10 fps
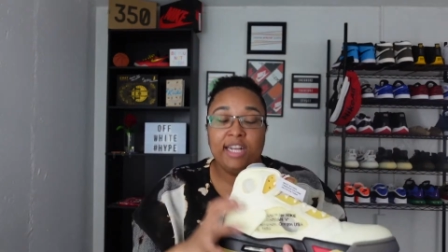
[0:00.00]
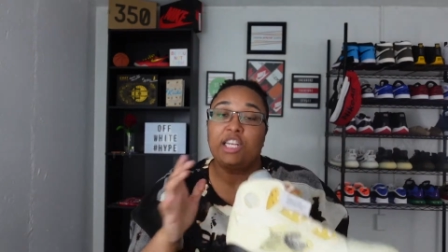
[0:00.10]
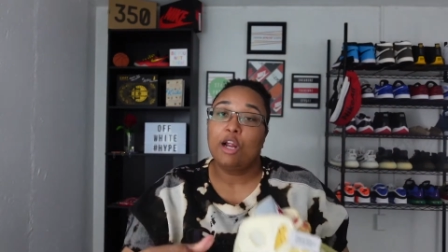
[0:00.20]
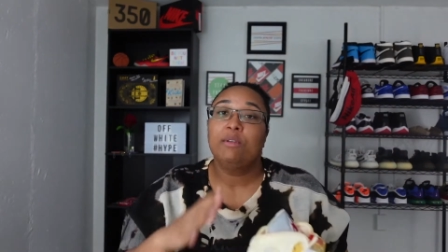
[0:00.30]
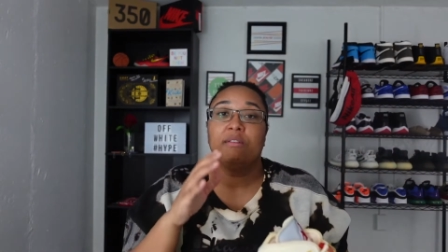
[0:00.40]

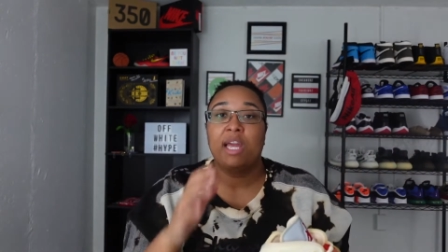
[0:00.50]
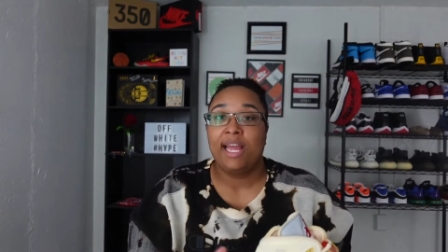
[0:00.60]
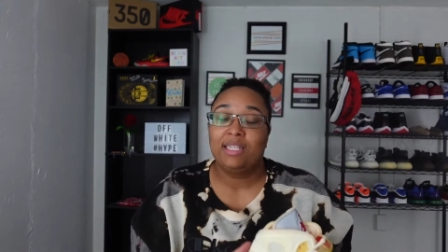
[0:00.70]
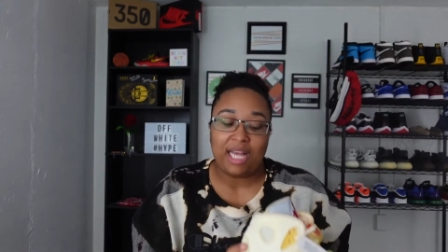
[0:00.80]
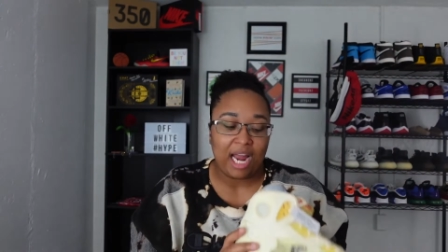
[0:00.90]
terms of the
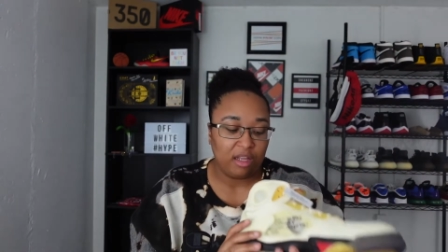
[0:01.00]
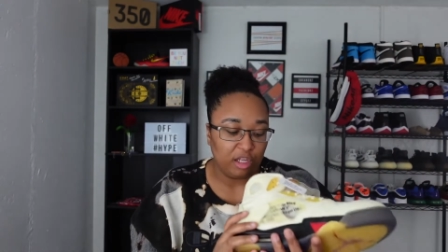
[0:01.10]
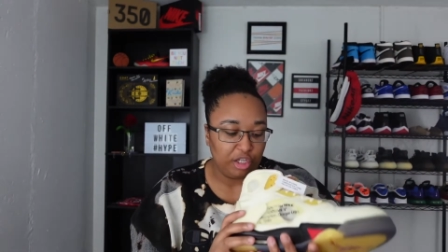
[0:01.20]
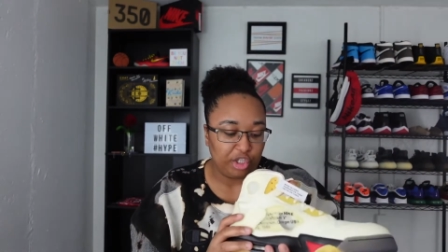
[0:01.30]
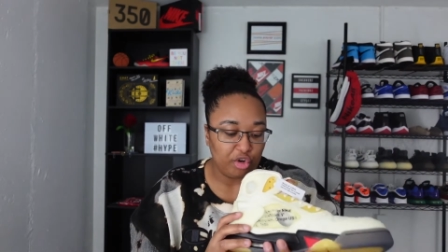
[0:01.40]
inside of the
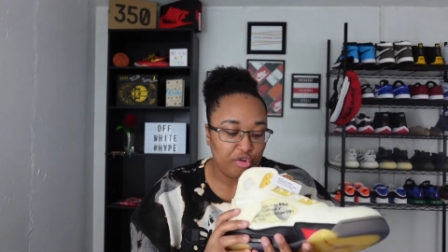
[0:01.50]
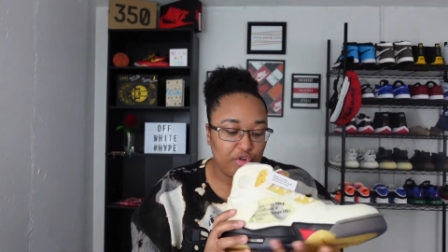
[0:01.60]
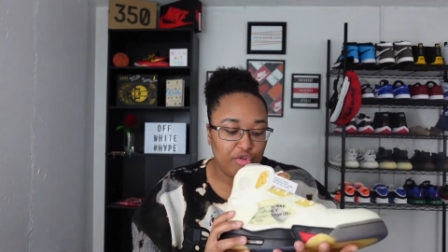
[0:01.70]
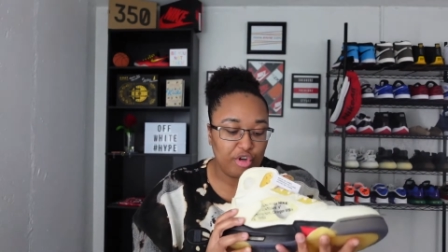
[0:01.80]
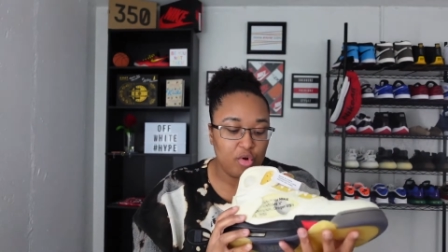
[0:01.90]
shoe,
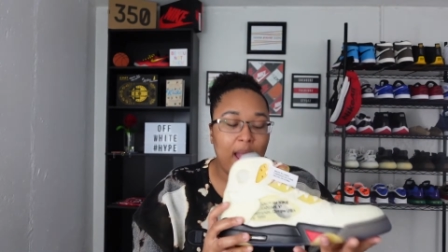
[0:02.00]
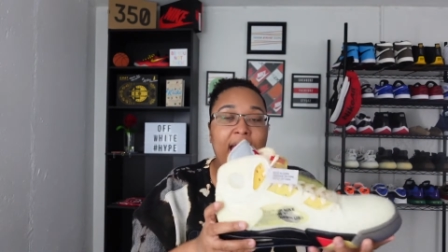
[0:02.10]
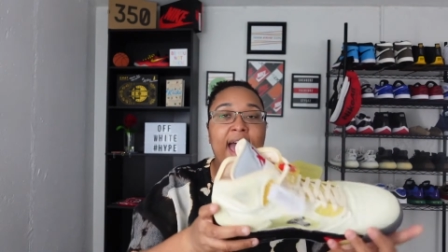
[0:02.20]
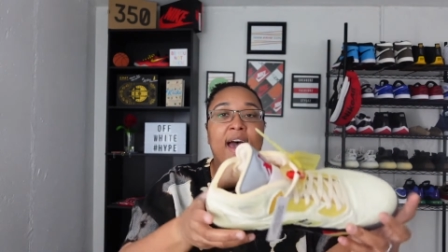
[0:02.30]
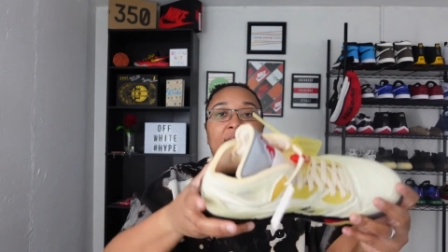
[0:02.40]
you do
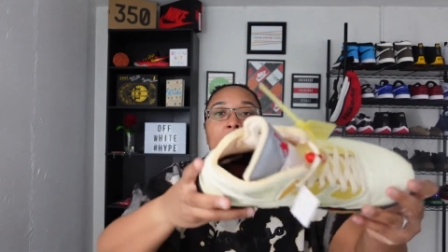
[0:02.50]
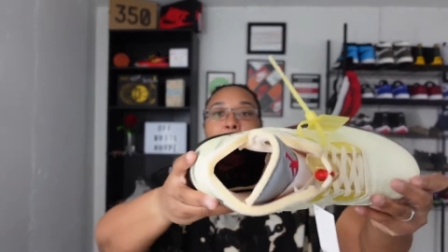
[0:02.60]
have